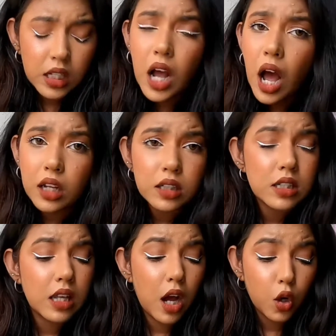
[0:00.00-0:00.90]
the
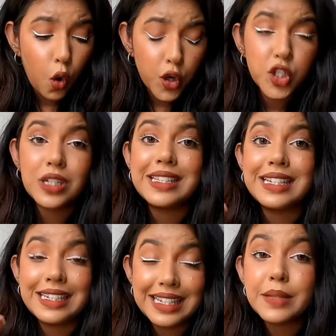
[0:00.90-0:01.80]
colors are
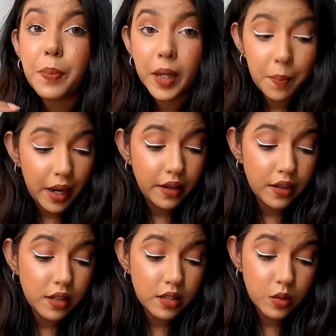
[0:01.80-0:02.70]
gorgeous. It is
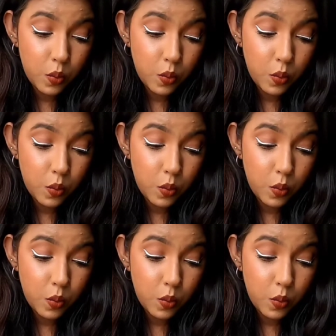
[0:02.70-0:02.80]
pigmented.